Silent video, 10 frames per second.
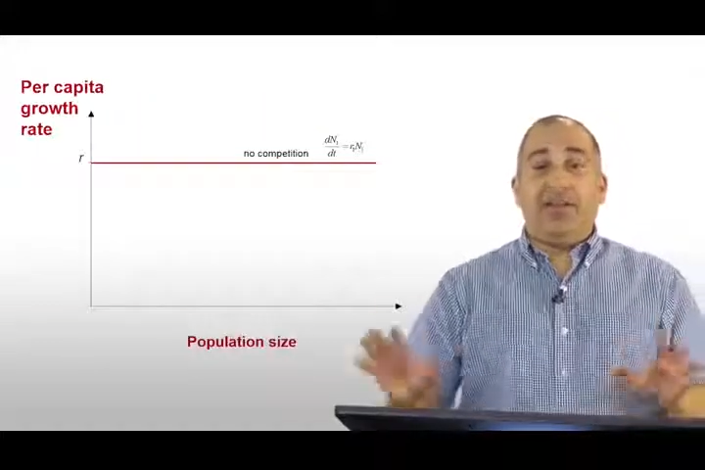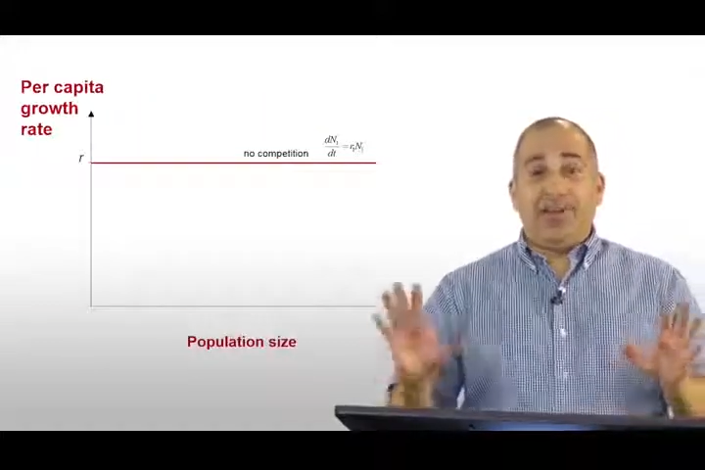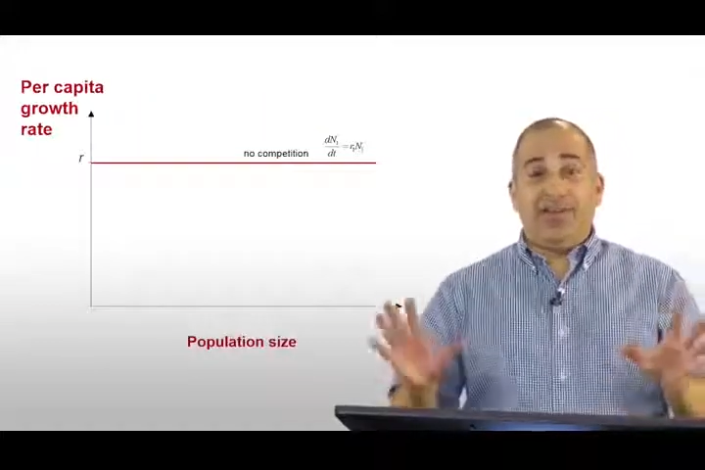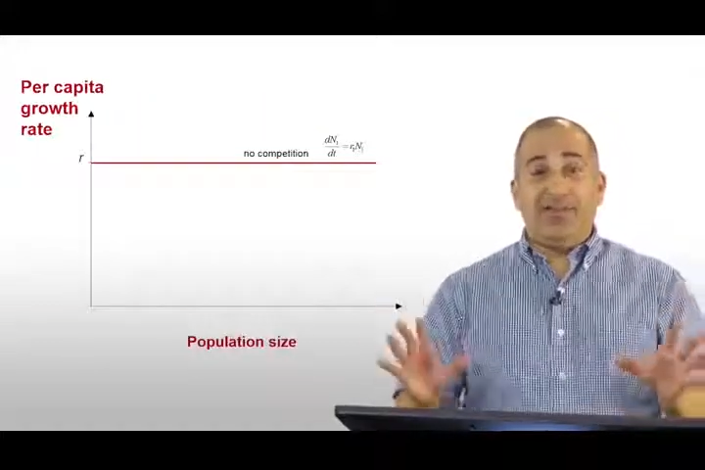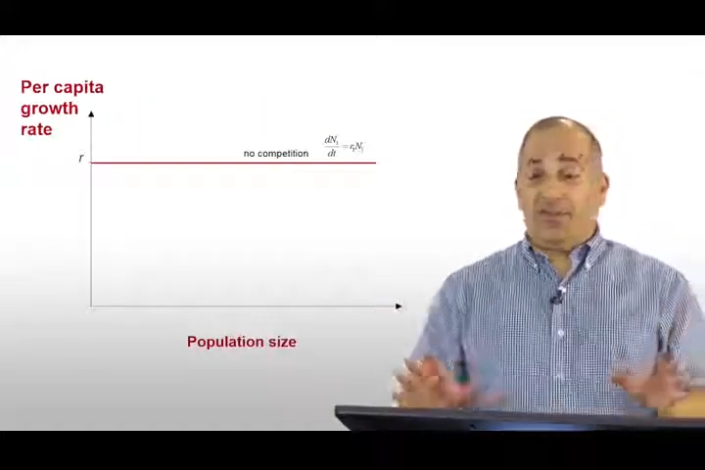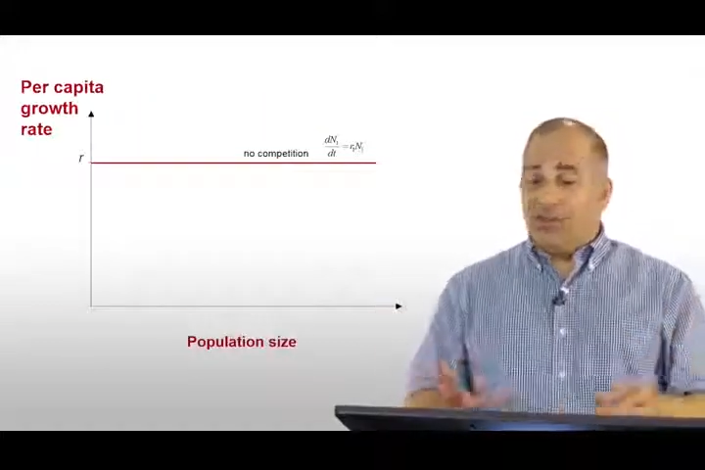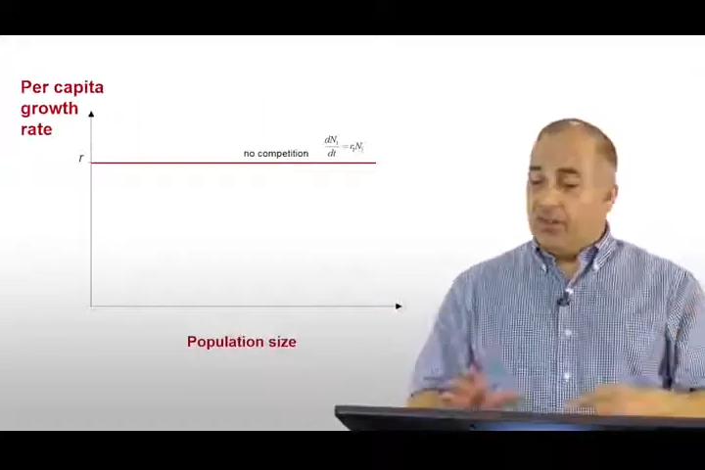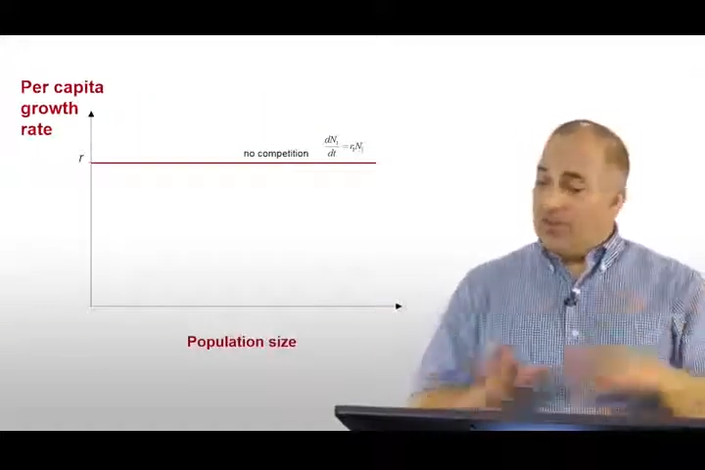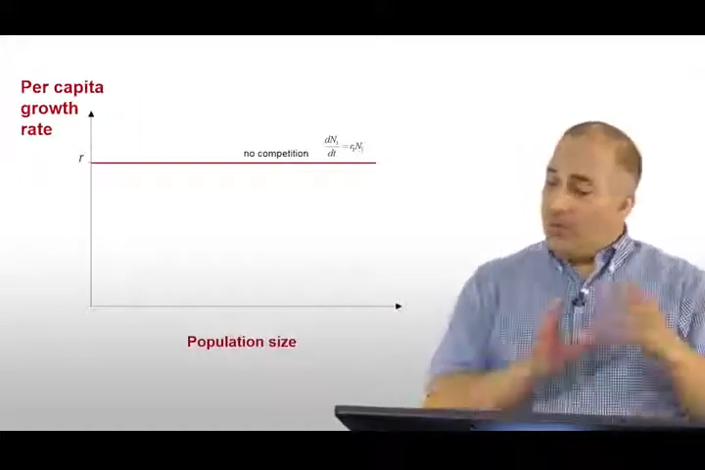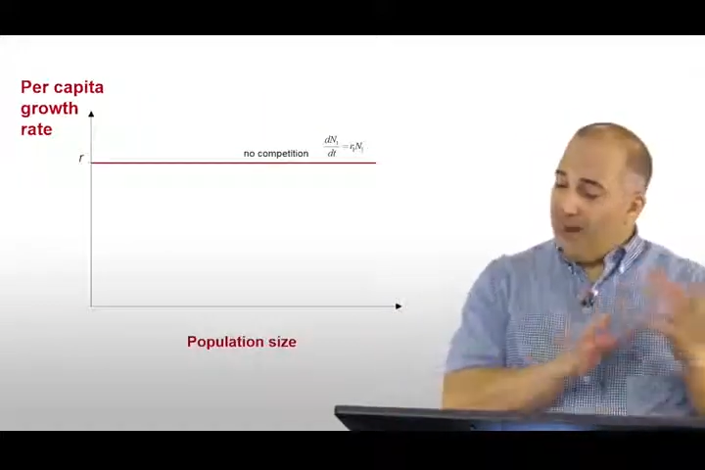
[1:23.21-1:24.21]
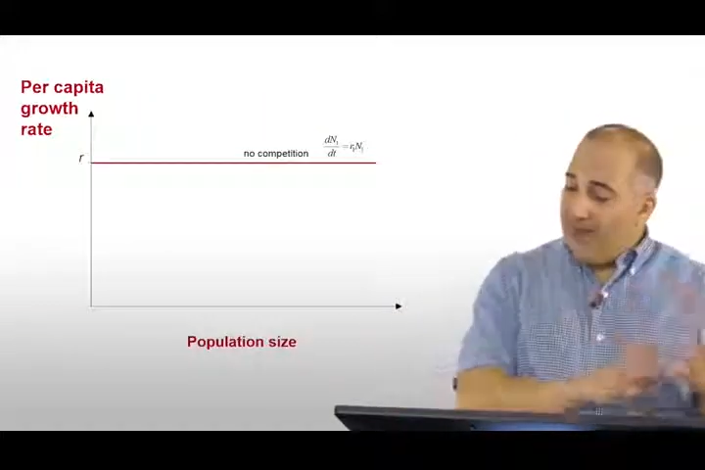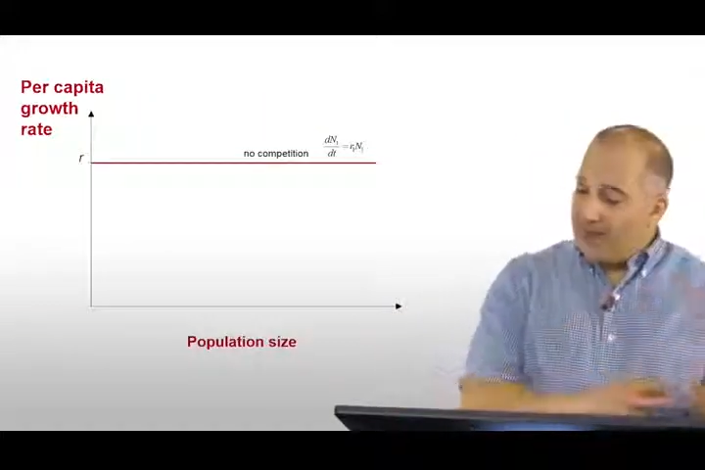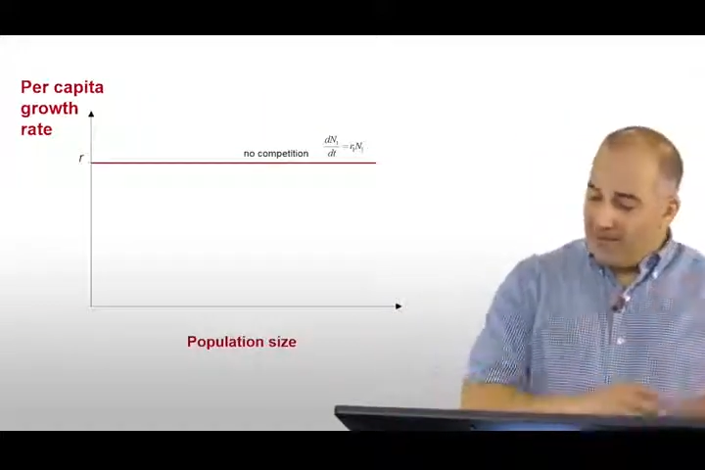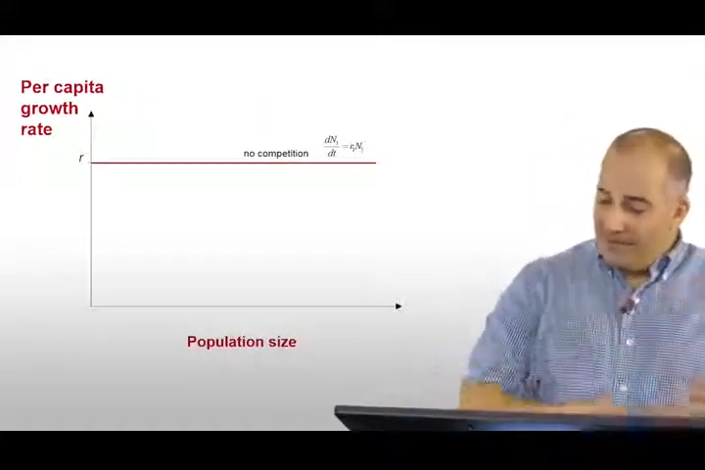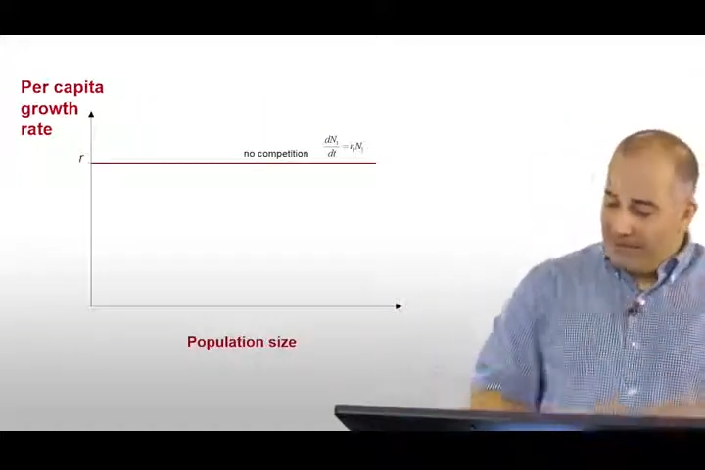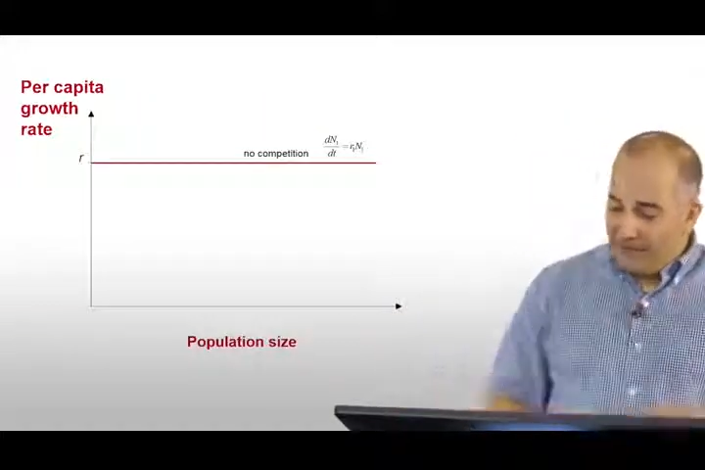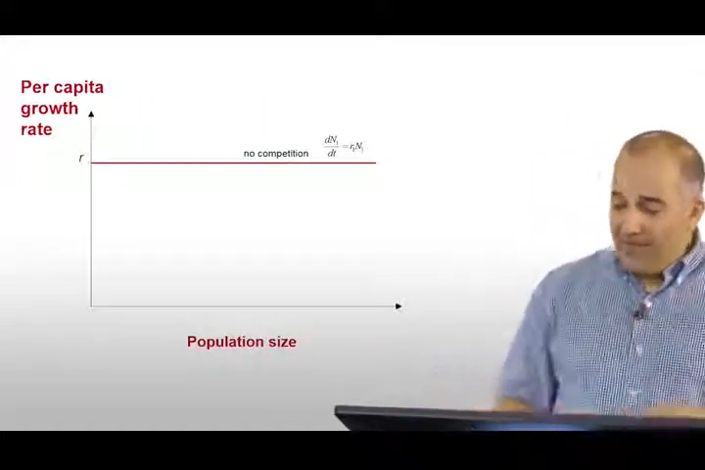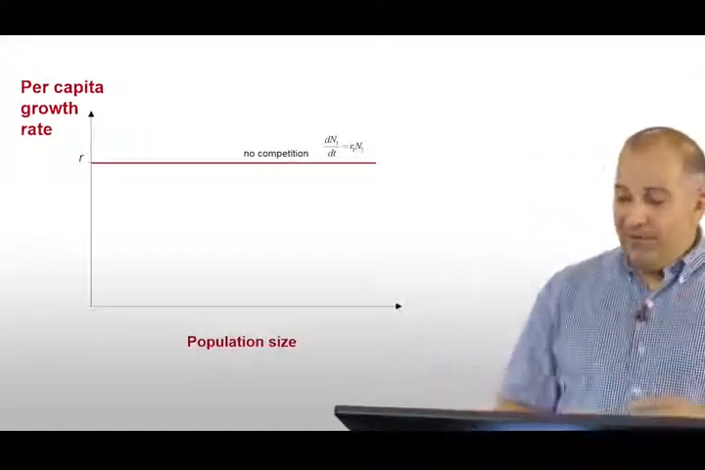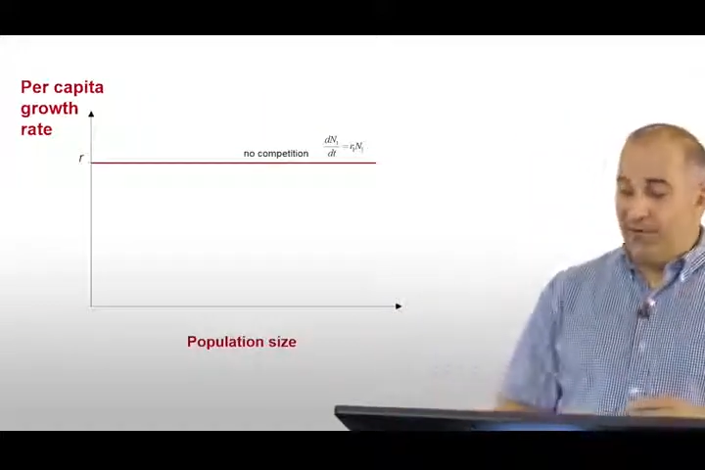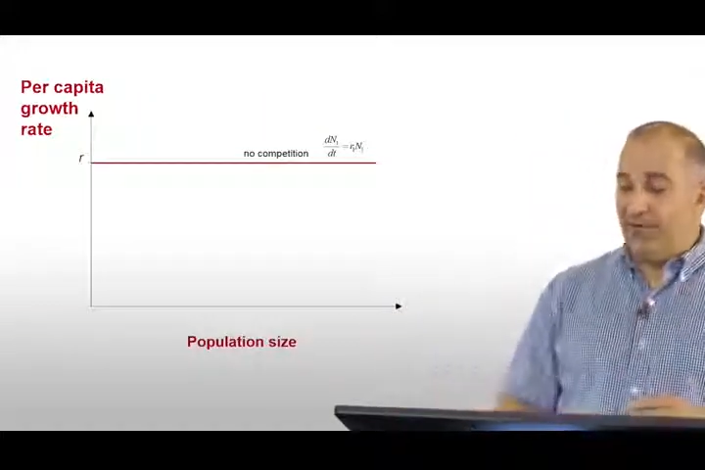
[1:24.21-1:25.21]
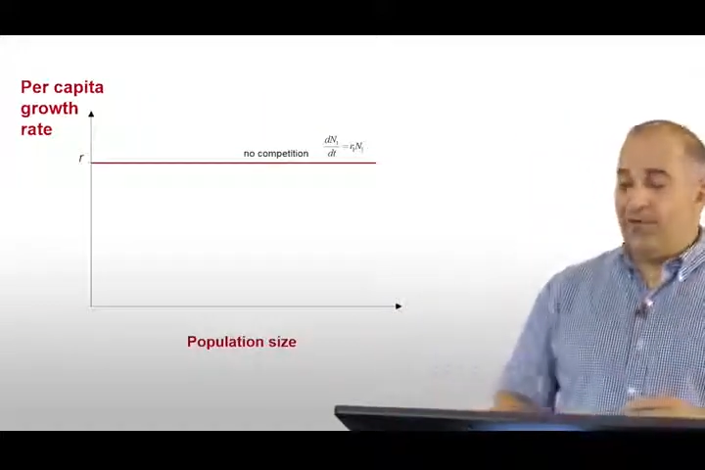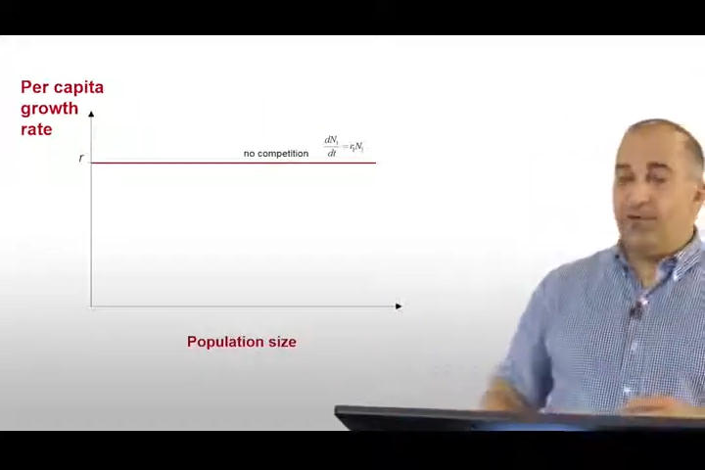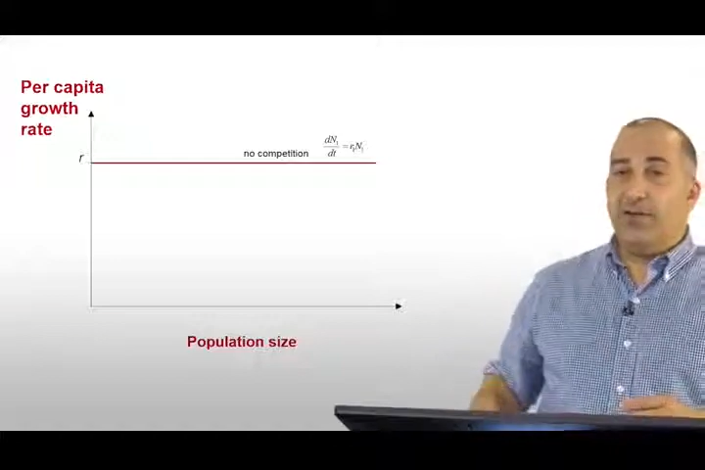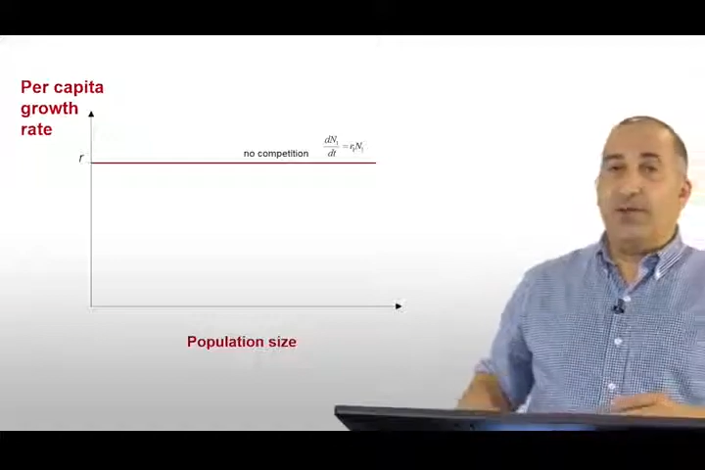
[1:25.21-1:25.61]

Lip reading: let's go back to the very first